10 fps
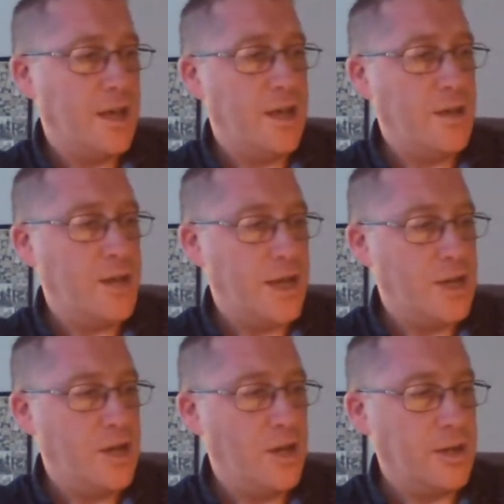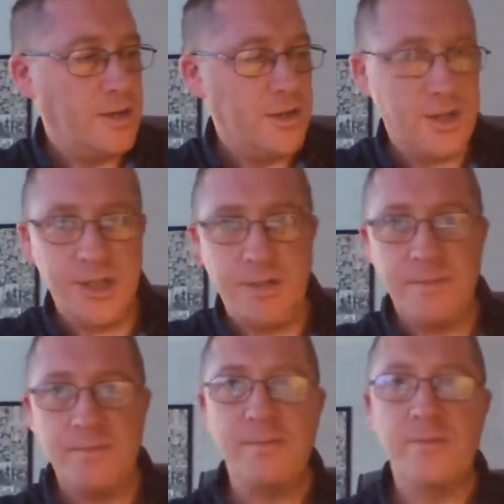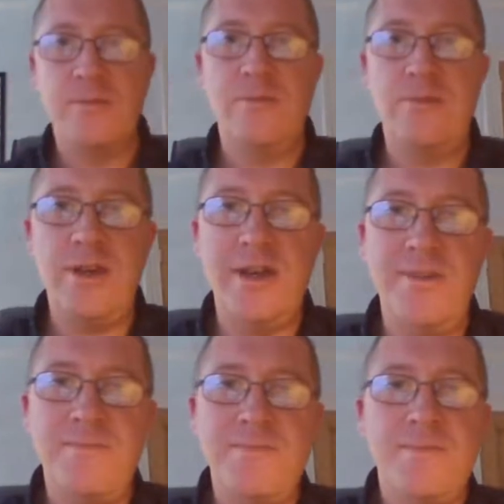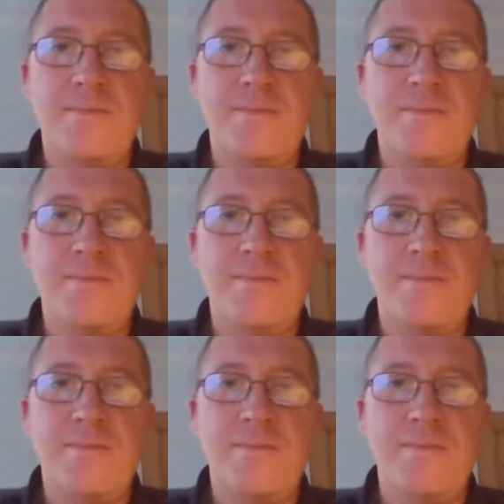at 9:30. Take care.